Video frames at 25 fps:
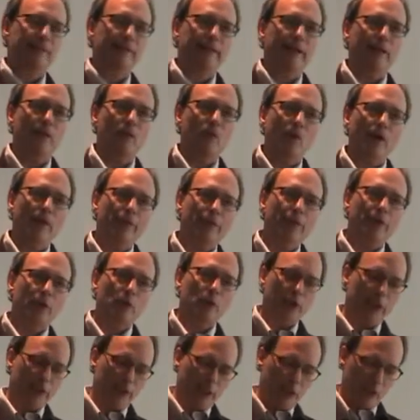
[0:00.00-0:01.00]
at
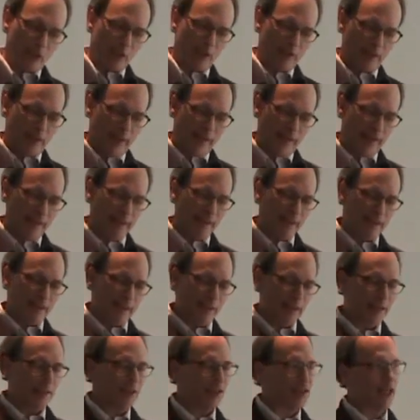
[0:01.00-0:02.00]
1:30 on
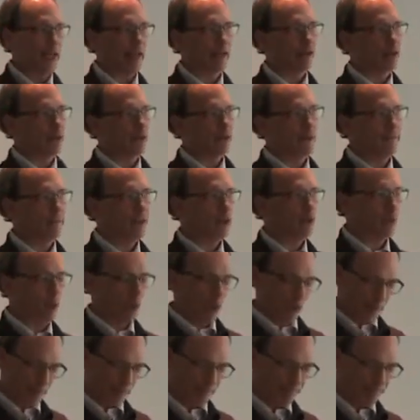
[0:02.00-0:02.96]
A&E Channel 51.